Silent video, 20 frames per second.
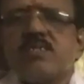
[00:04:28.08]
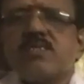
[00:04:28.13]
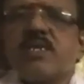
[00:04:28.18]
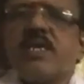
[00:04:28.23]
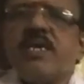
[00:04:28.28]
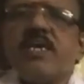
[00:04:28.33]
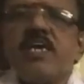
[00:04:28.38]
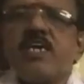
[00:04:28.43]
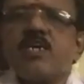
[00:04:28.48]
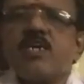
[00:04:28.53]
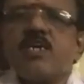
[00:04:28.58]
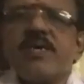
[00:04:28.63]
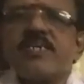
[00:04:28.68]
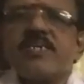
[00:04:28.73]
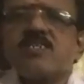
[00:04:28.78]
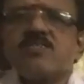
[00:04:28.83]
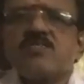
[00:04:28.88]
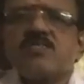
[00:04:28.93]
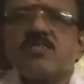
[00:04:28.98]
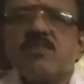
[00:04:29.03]
3
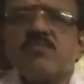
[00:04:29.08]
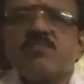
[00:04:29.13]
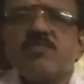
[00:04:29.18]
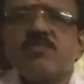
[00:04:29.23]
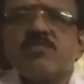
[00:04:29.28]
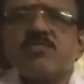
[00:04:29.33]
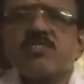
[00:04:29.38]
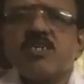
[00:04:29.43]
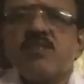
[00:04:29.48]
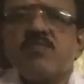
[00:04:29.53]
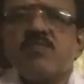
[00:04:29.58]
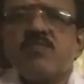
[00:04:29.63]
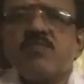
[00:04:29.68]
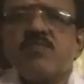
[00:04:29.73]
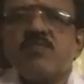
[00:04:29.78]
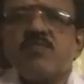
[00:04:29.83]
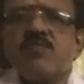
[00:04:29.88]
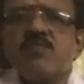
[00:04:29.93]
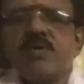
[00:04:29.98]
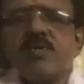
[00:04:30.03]
equations of motion we
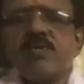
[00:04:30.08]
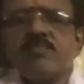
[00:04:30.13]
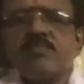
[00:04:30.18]
have.